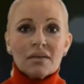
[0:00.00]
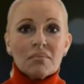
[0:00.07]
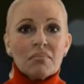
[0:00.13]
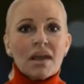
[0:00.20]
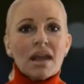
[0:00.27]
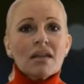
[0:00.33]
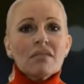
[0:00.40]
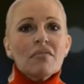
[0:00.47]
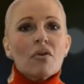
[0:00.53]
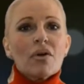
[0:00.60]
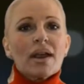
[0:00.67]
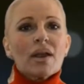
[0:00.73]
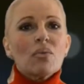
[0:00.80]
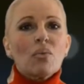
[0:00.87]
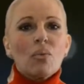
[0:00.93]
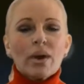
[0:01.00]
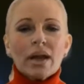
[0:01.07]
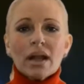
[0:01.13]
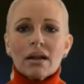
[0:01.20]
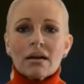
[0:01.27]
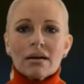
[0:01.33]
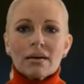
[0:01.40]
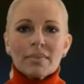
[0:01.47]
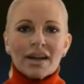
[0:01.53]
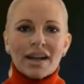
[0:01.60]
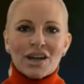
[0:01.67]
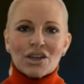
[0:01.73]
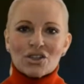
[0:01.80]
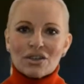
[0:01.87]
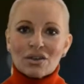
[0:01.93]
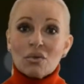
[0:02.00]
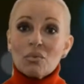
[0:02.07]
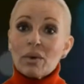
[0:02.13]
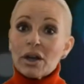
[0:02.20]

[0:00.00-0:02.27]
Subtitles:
make for a winning combination